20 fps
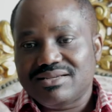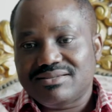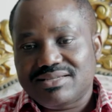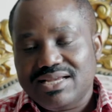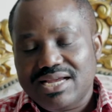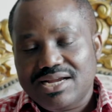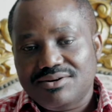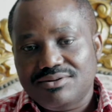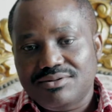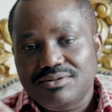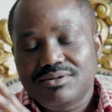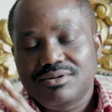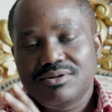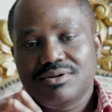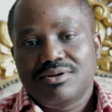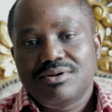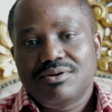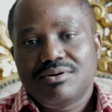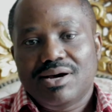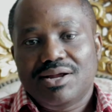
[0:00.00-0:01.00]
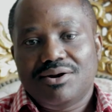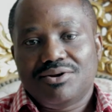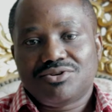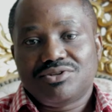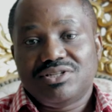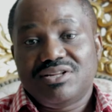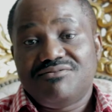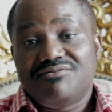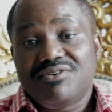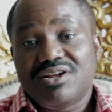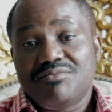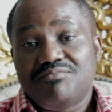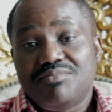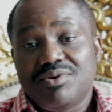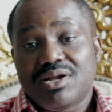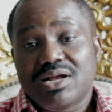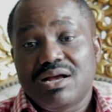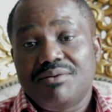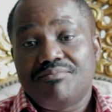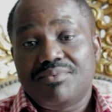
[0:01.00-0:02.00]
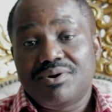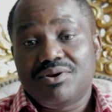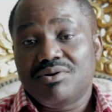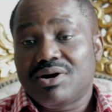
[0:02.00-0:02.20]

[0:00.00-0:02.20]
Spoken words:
sector and also the very big company.